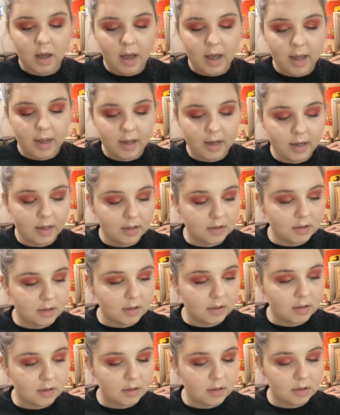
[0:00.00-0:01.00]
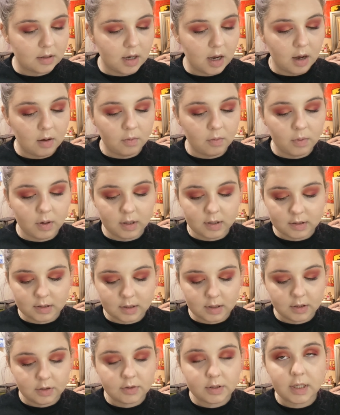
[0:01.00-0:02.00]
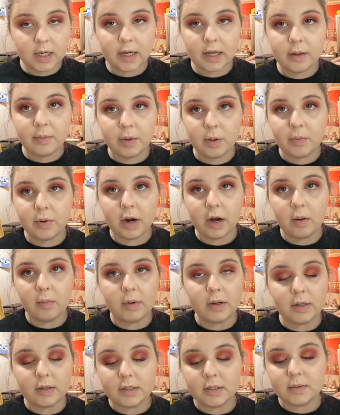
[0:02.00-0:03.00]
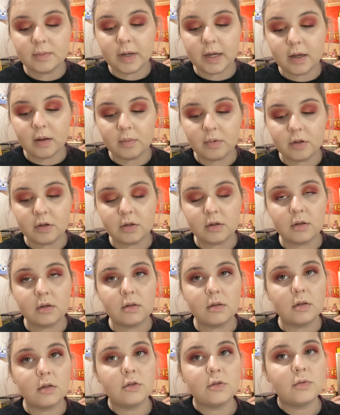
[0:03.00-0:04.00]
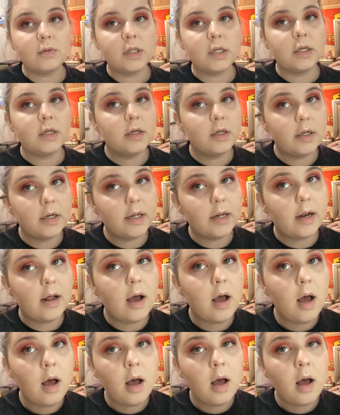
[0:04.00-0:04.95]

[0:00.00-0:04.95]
And I was going to use that Gimme Brow, but this makeup looks really good. And